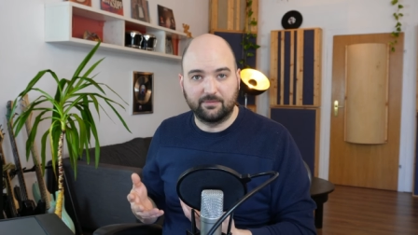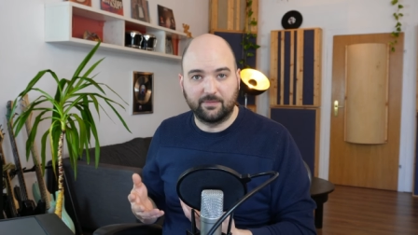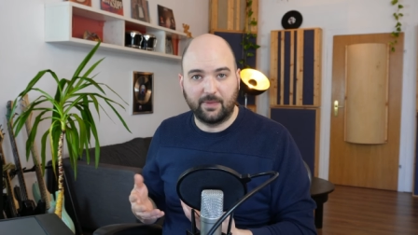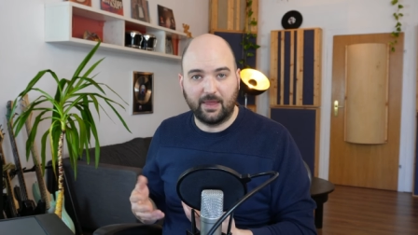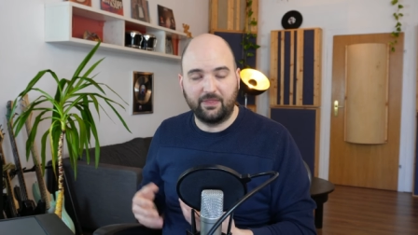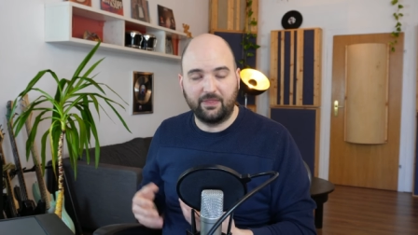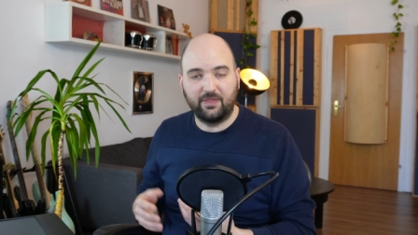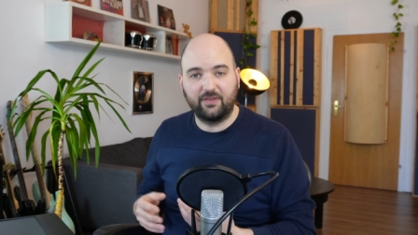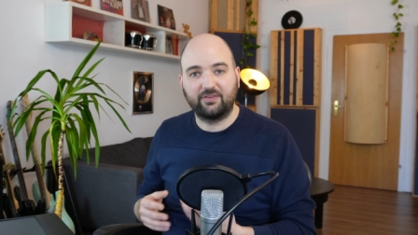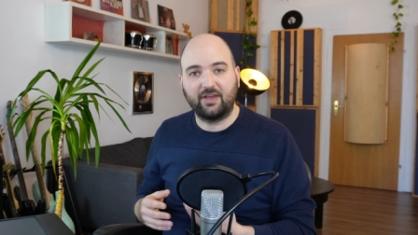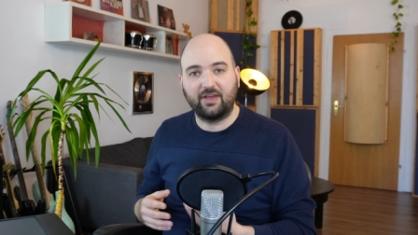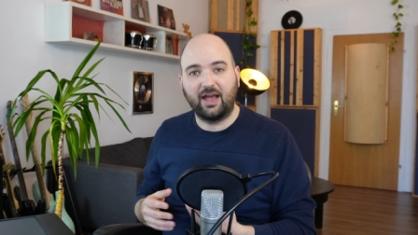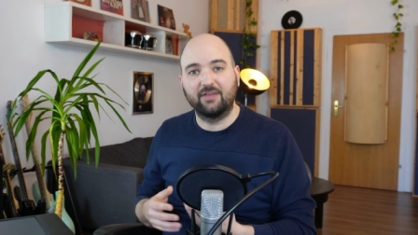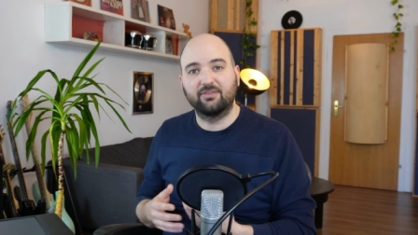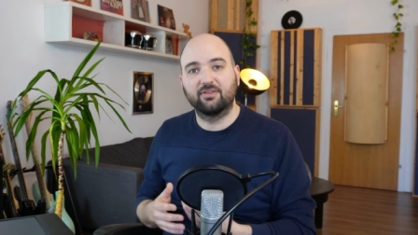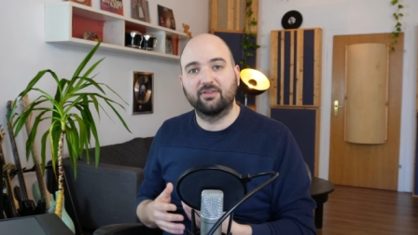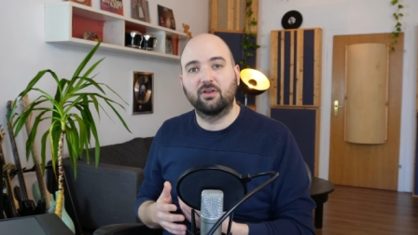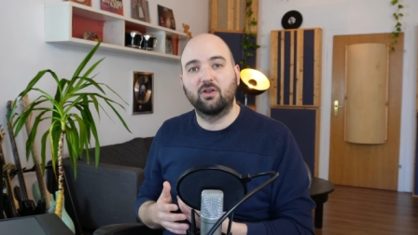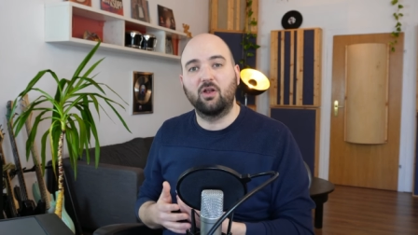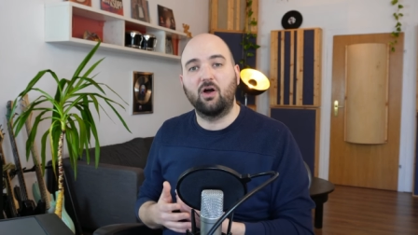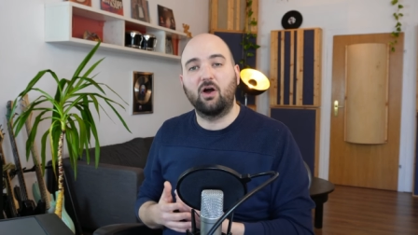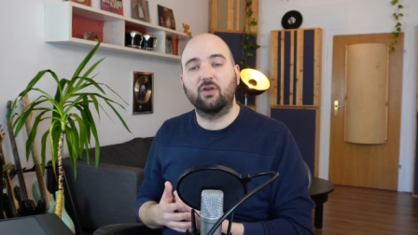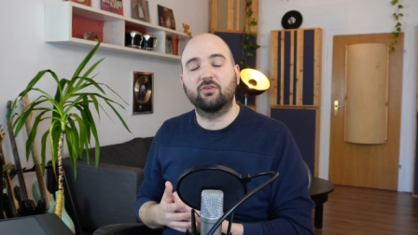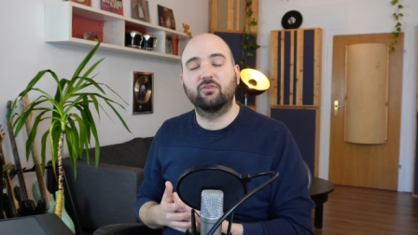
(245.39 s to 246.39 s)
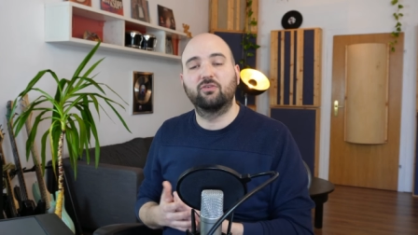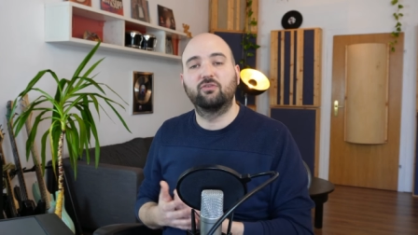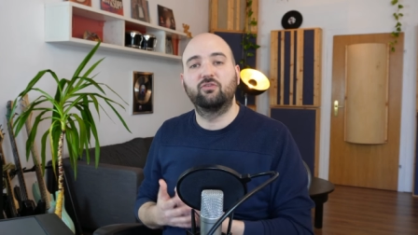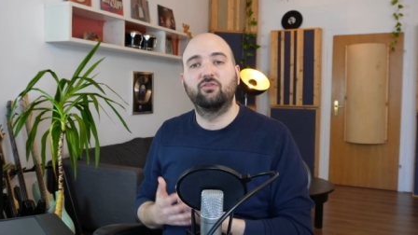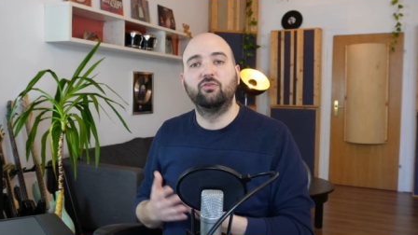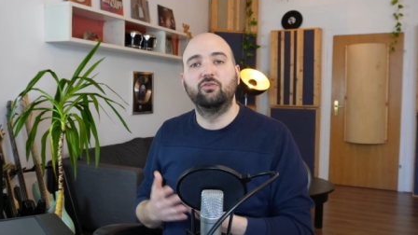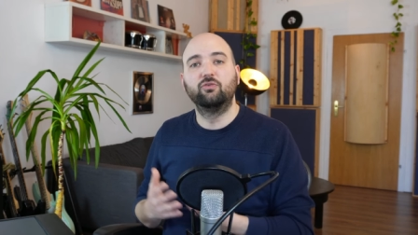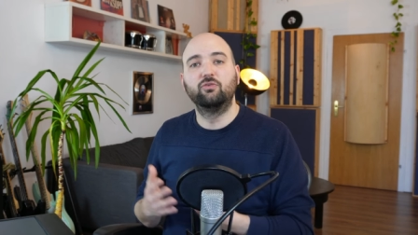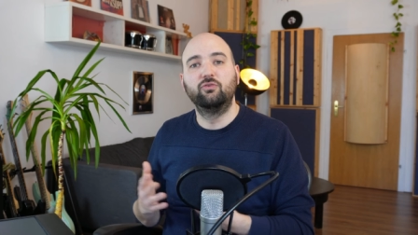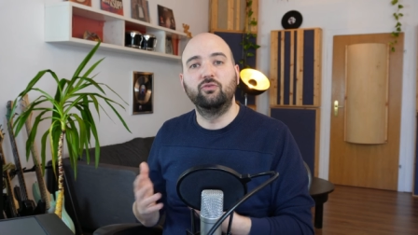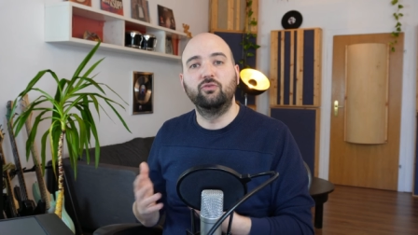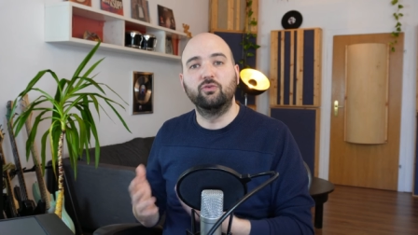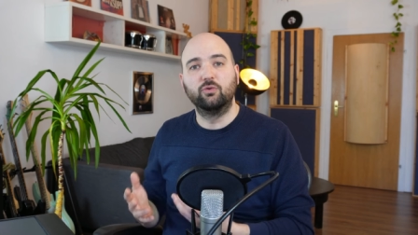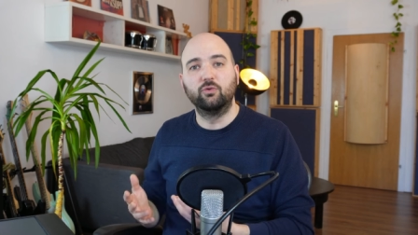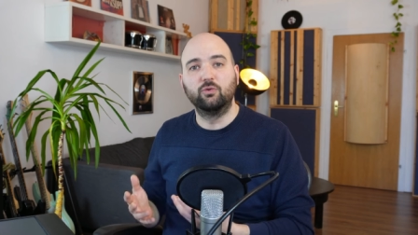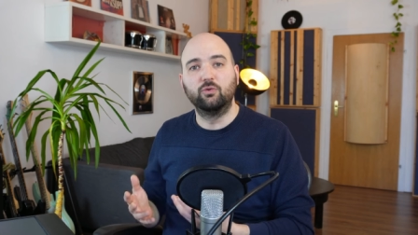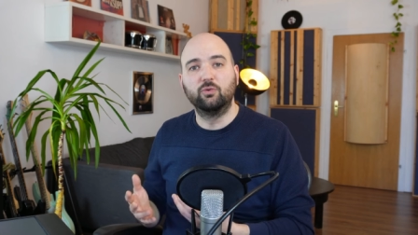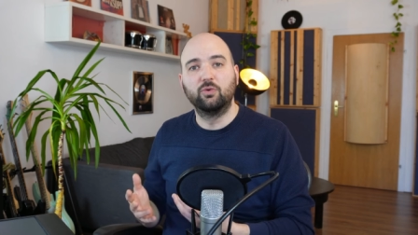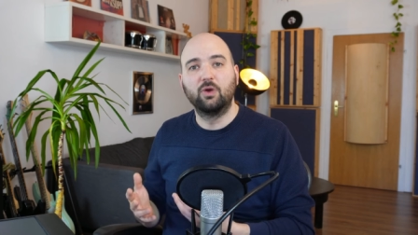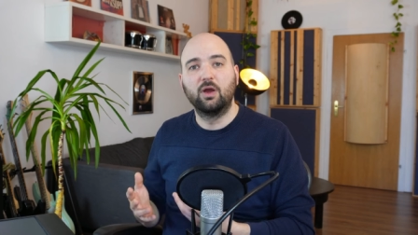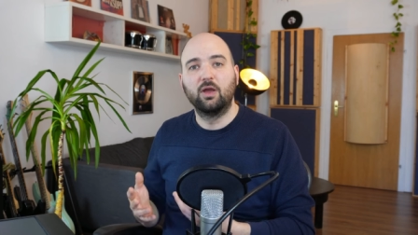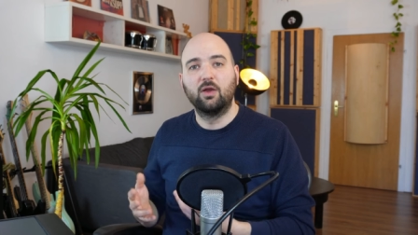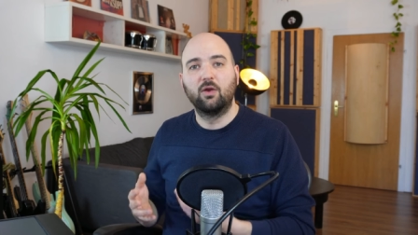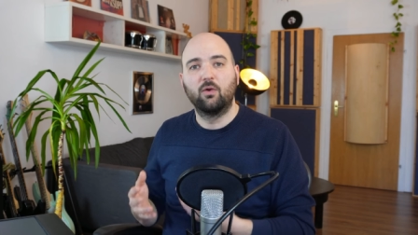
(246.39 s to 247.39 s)
And this has a lot to
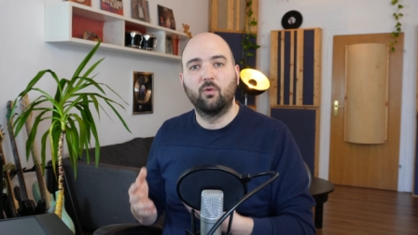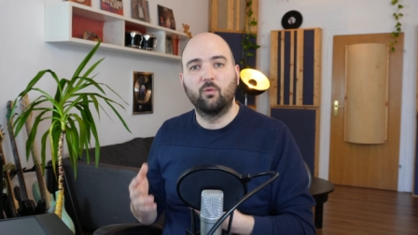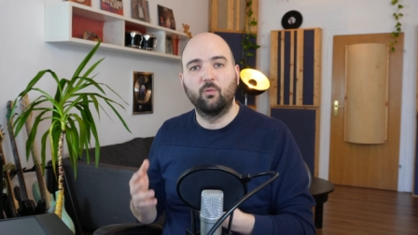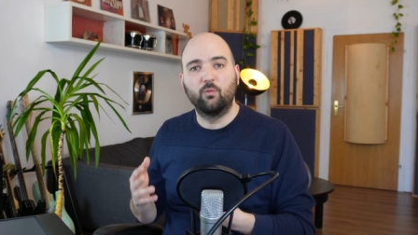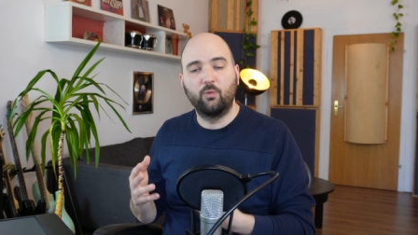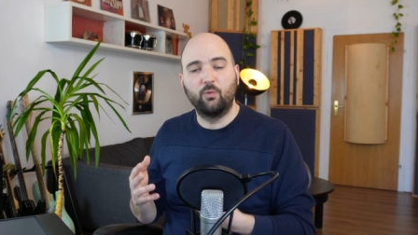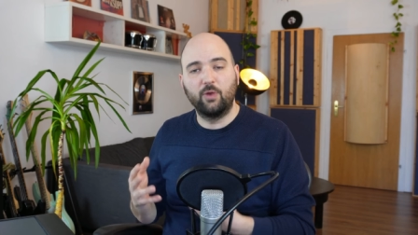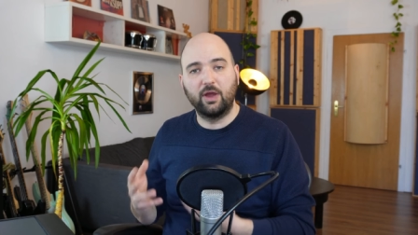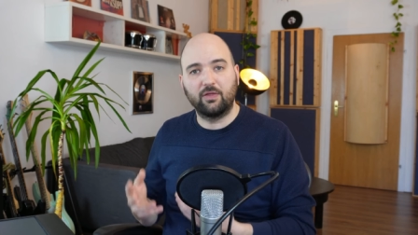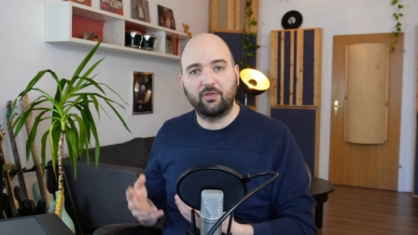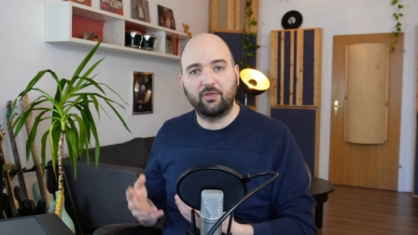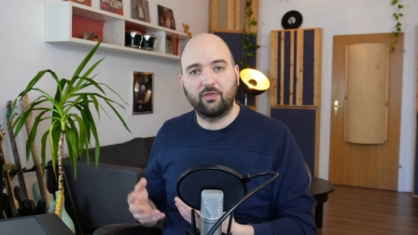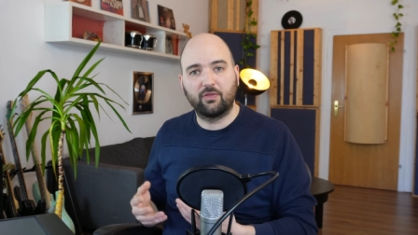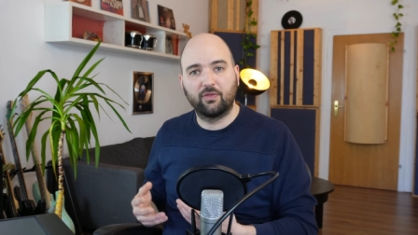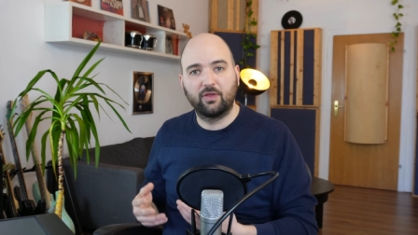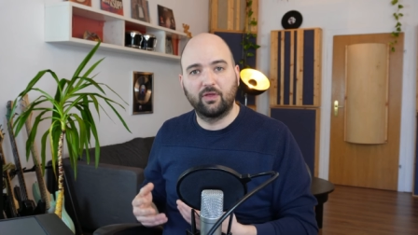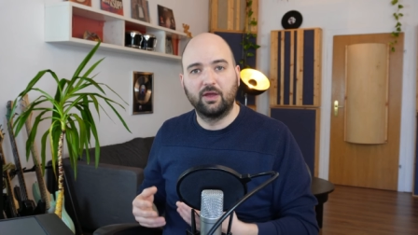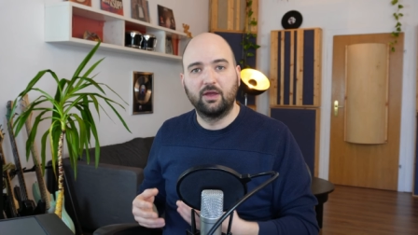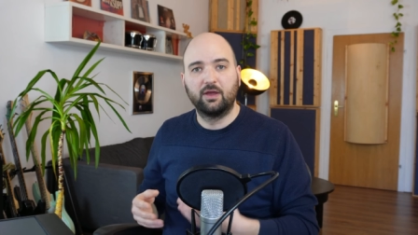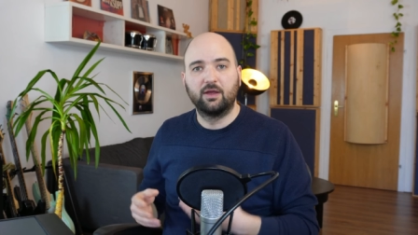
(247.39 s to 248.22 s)
do with